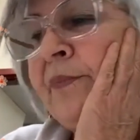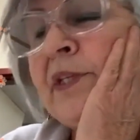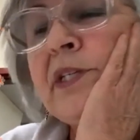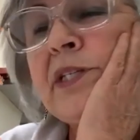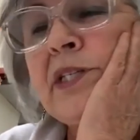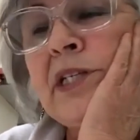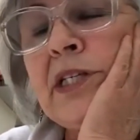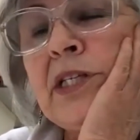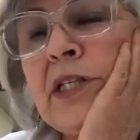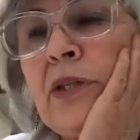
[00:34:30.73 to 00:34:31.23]

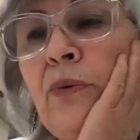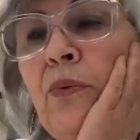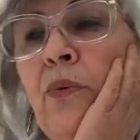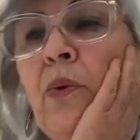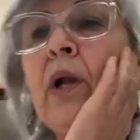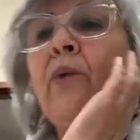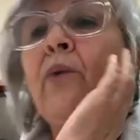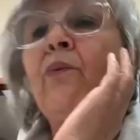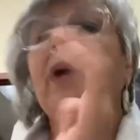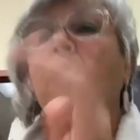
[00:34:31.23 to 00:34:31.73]
This is the
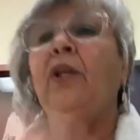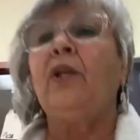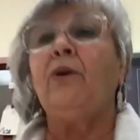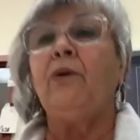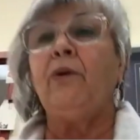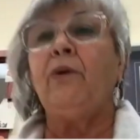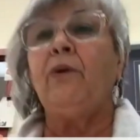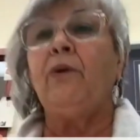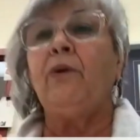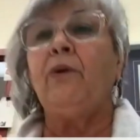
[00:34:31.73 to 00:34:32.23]
one when
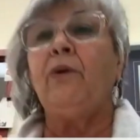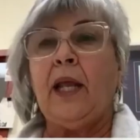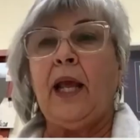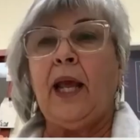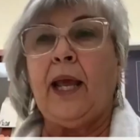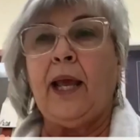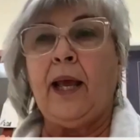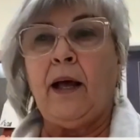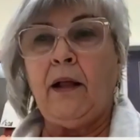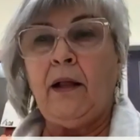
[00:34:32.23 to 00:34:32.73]
you
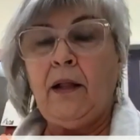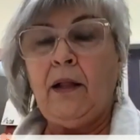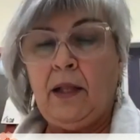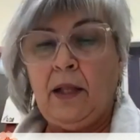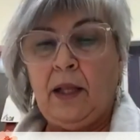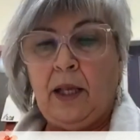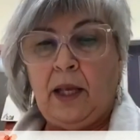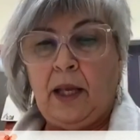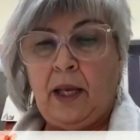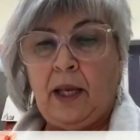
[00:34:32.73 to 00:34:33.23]
inhale
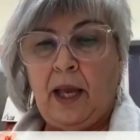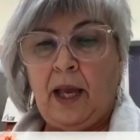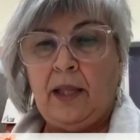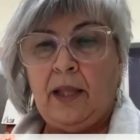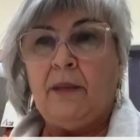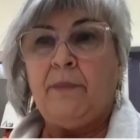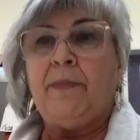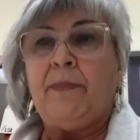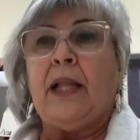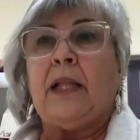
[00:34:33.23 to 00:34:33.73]

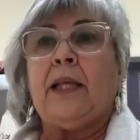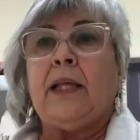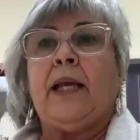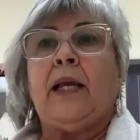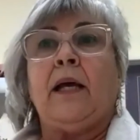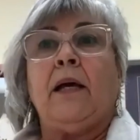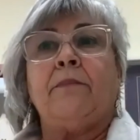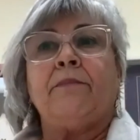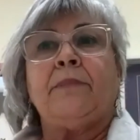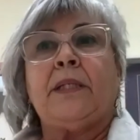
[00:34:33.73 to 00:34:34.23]
and the belly
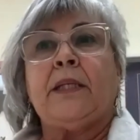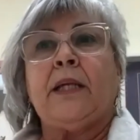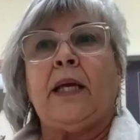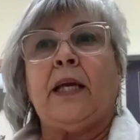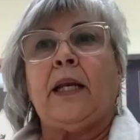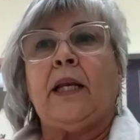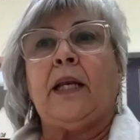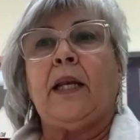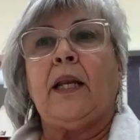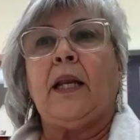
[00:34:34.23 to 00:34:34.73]
comes
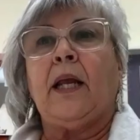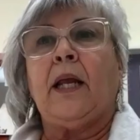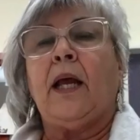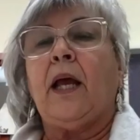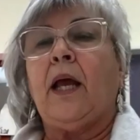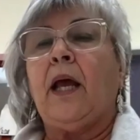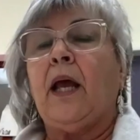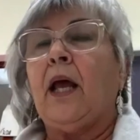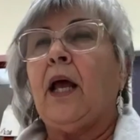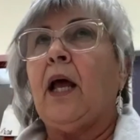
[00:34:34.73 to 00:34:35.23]
in.
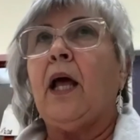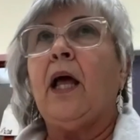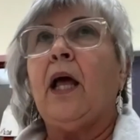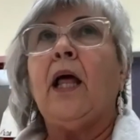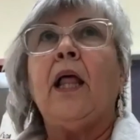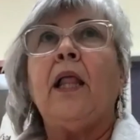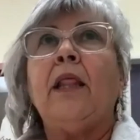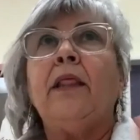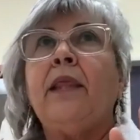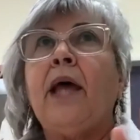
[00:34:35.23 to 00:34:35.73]

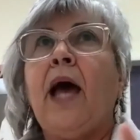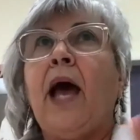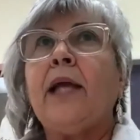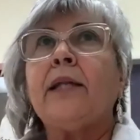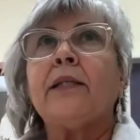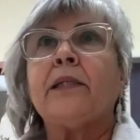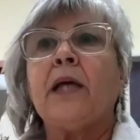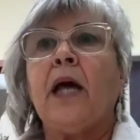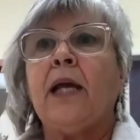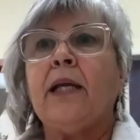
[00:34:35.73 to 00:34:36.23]
That
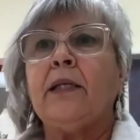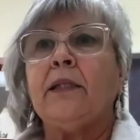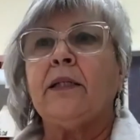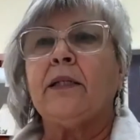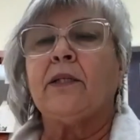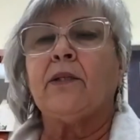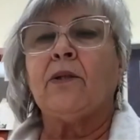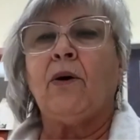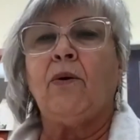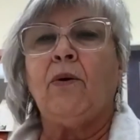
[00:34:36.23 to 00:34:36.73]

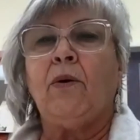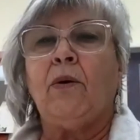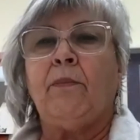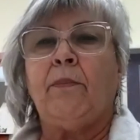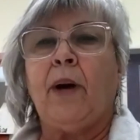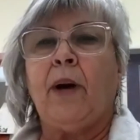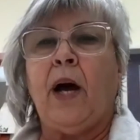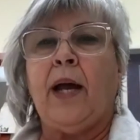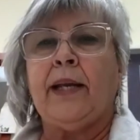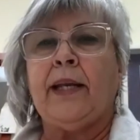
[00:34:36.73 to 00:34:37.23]
tightens the whole
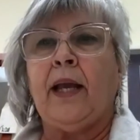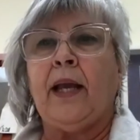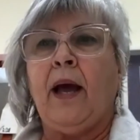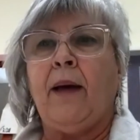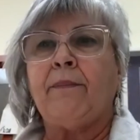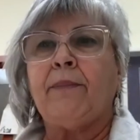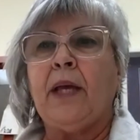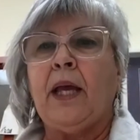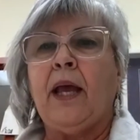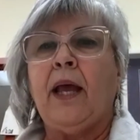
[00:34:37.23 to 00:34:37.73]
body
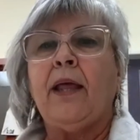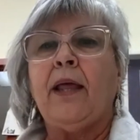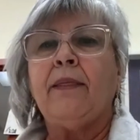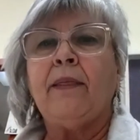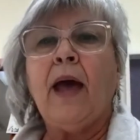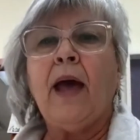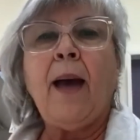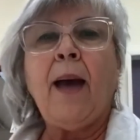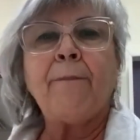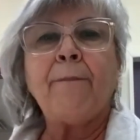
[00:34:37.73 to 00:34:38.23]
up.
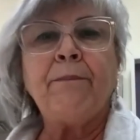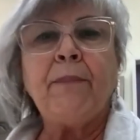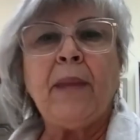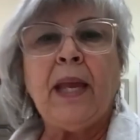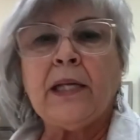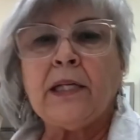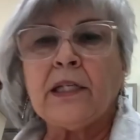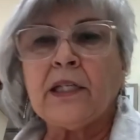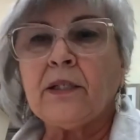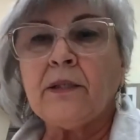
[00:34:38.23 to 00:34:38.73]
That
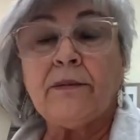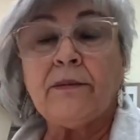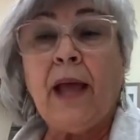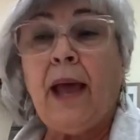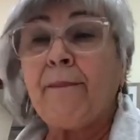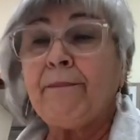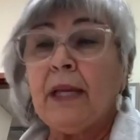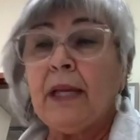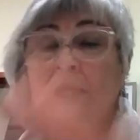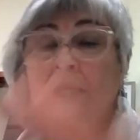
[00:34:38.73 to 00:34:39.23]
makes
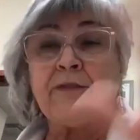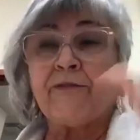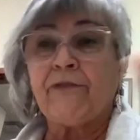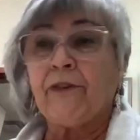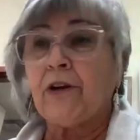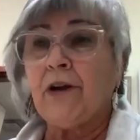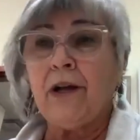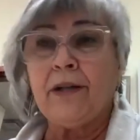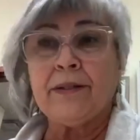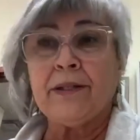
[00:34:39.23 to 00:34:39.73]
for
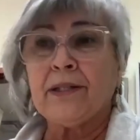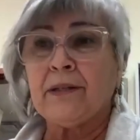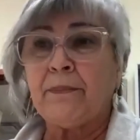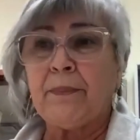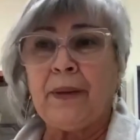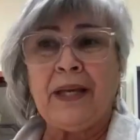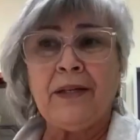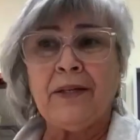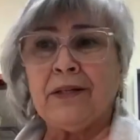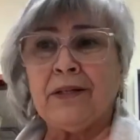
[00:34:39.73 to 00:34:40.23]

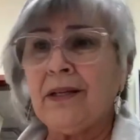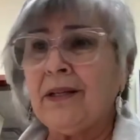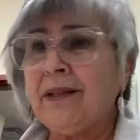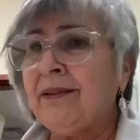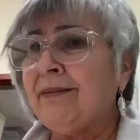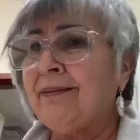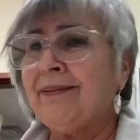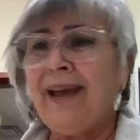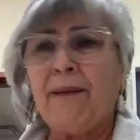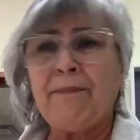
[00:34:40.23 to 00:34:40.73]

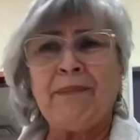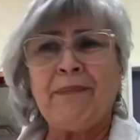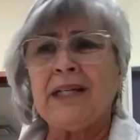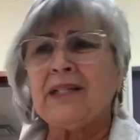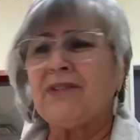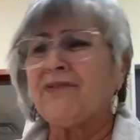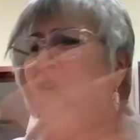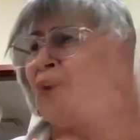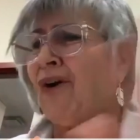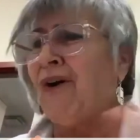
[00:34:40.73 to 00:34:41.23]
constipation. That
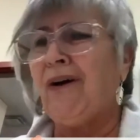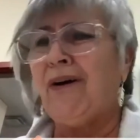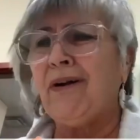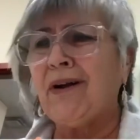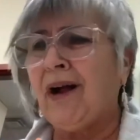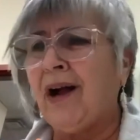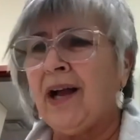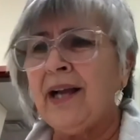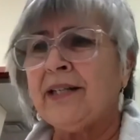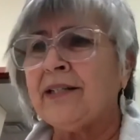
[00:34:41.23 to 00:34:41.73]
makes for all
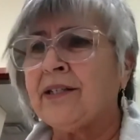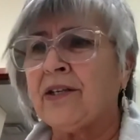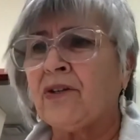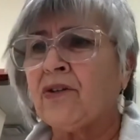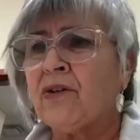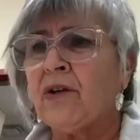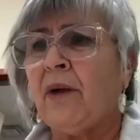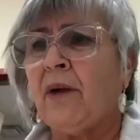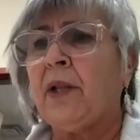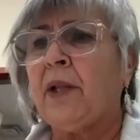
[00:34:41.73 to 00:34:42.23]
kinds of
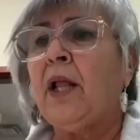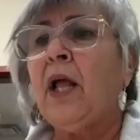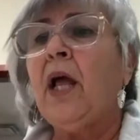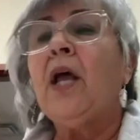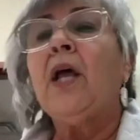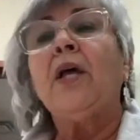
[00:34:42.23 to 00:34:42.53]
trouble.